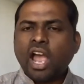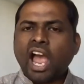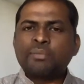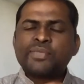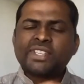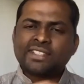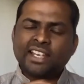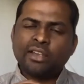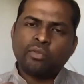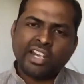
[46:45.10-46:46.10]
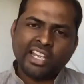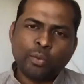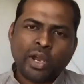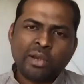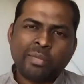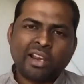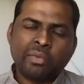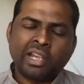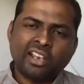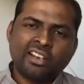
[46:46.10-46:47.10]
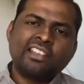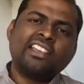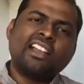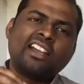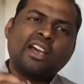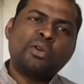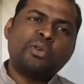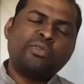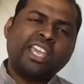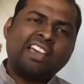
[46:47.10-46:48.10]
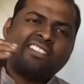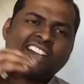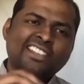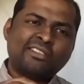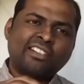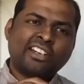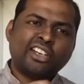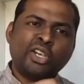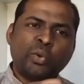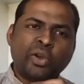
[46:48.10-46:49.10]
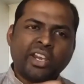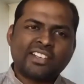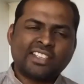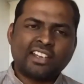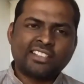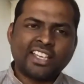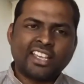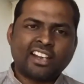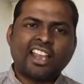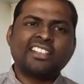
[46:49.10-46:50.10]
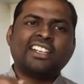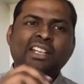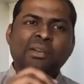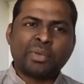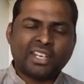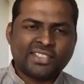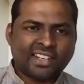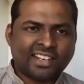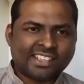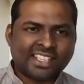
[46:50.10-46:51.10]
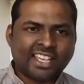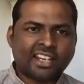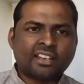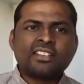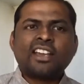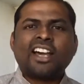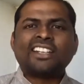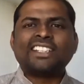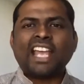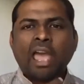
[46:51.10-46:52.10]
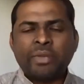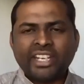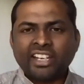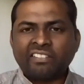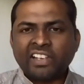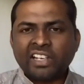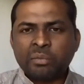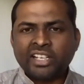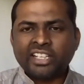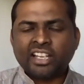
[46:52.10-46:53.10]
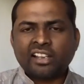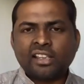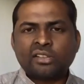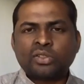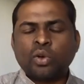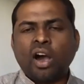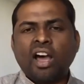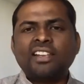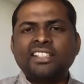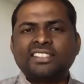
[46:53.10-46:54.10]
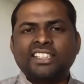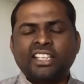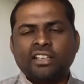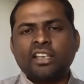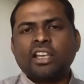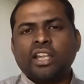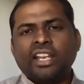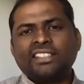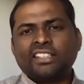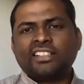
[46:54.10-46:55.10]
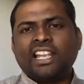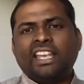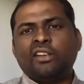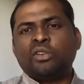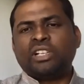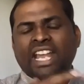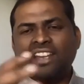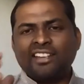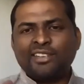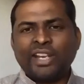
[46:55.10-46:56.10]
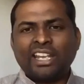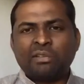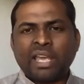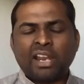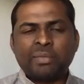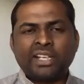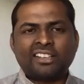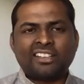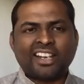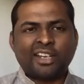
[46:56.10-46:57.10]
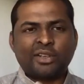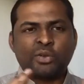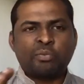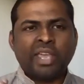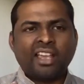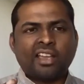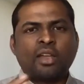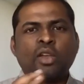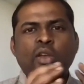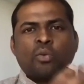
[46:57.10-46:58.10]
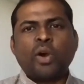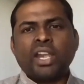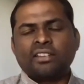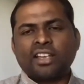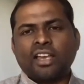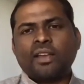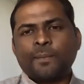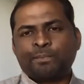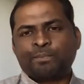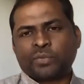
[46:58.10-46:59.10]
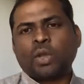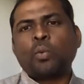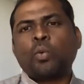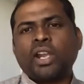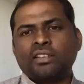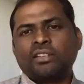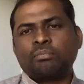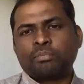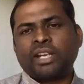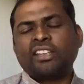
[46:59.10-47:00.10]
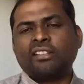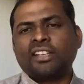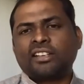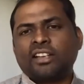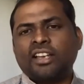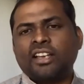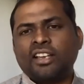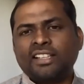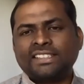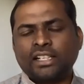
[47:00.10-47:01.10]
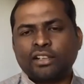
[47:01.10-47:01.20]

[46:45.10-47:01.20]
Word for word: I'm just telling only one parameter. Now we have another one, nutrients are there, and the temperature are there, and then habitat availability are there. So all these things, it's at like, you know, 10, 20 parameter trying to make one, um, one particular uh, set